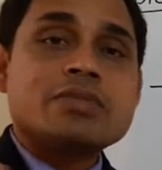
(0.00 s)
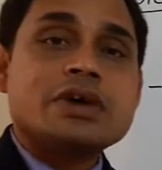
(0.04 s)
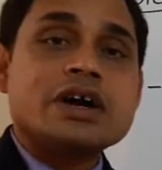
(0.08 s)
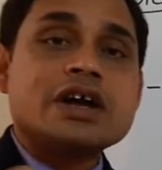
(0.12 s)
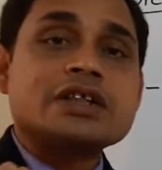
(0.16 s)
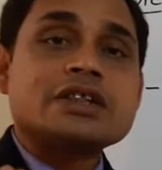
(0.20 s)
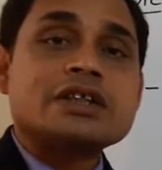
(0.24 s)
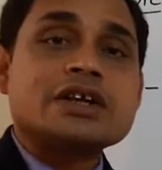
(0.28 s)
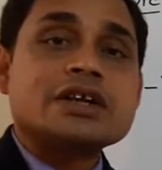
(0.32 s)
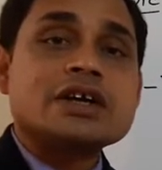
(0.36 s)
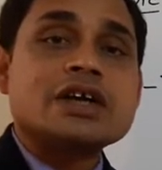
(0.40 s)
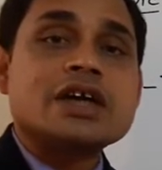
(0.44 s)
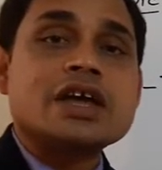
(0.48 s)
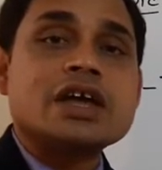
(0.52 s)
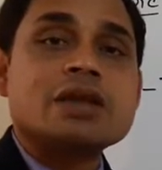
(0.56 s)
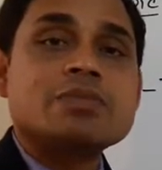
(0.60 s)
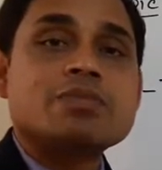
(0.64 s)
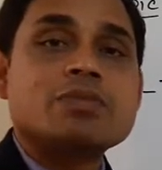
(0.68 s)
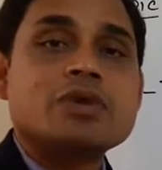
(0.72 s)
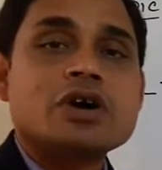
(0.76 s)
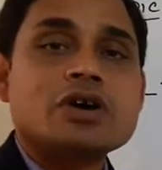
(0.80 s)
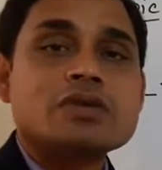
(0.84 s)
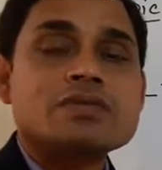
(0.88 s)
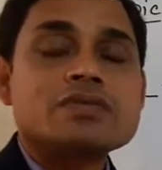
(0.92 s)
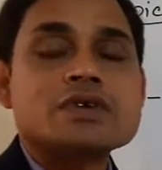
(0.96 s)
By the
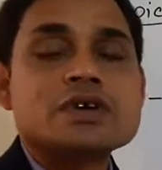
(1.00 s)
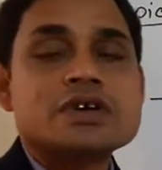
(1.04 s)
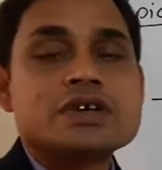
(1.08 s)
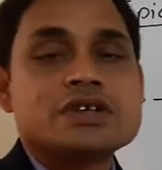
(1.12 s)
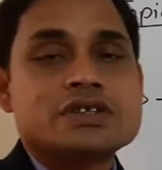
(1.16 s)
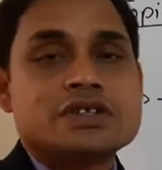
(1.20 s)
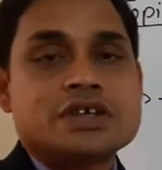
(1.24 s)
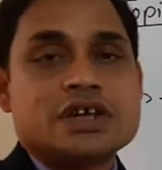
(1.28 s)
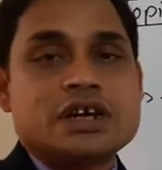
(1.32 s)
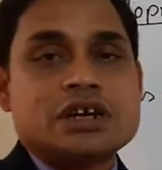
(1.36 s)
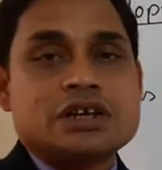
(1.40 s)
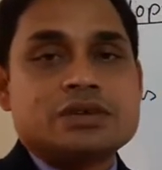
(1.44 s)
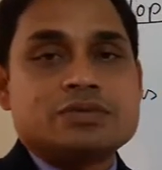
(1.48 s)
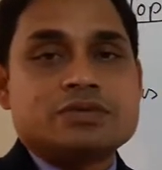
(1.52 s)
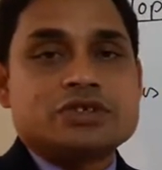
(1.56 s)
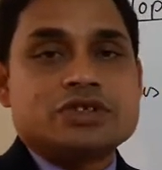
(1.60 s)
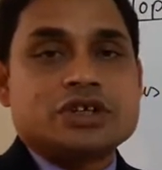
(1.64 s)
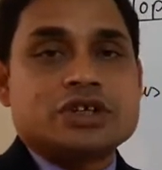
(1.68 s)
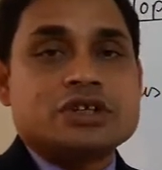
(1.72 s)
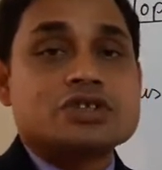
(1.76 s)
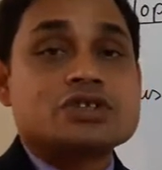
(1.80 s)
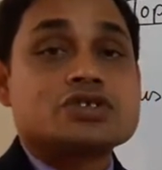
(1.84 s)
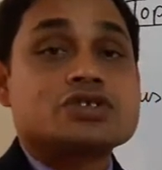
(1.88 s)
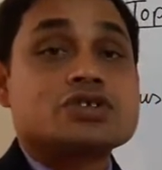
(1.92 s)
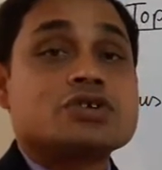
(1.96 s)
help of cell
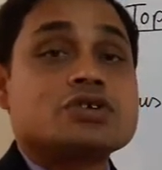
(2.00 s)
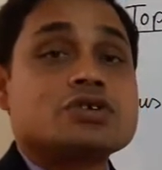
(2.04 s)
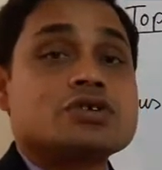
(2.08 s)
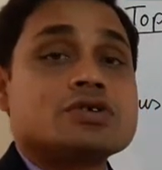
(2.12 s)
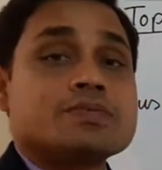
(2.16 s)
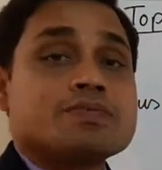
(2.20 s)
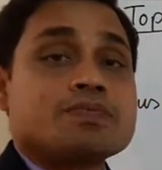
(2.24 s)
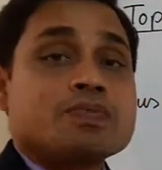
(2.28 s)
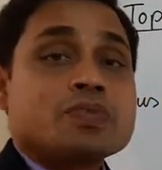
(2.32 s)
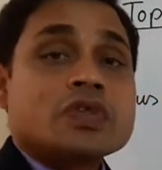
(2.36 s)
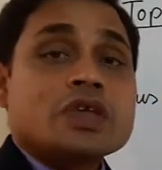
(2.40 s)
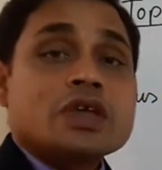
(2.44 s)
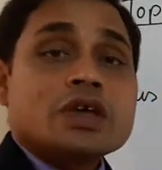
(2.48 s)
division. So